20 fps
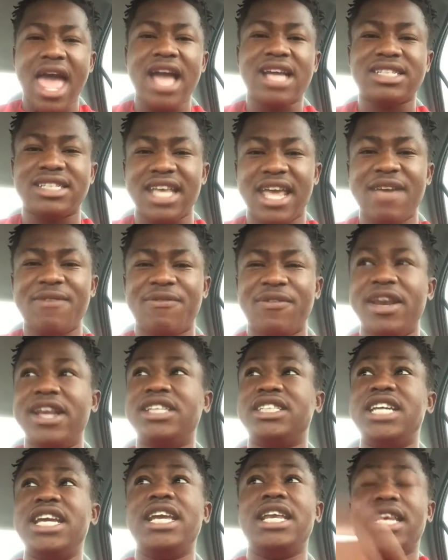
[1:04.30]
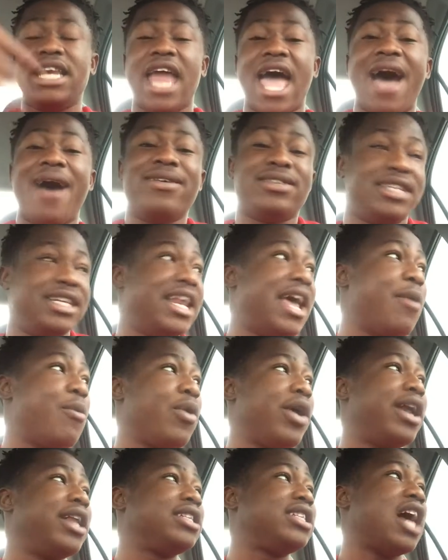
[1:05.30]
X the infinite gene. Now, today
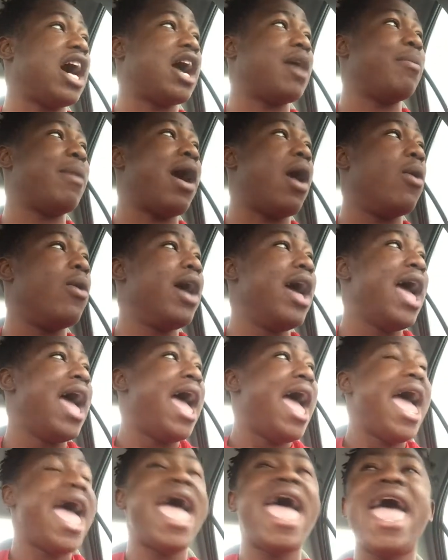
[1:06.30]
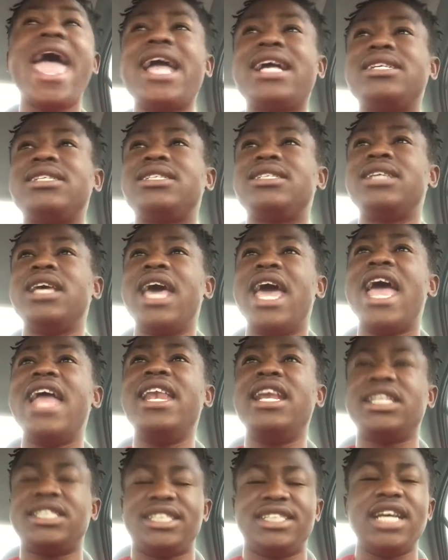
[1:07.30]
we're here to talk about X
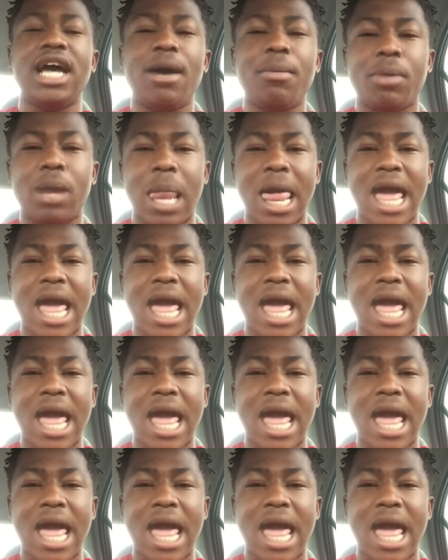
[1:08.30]
and the sub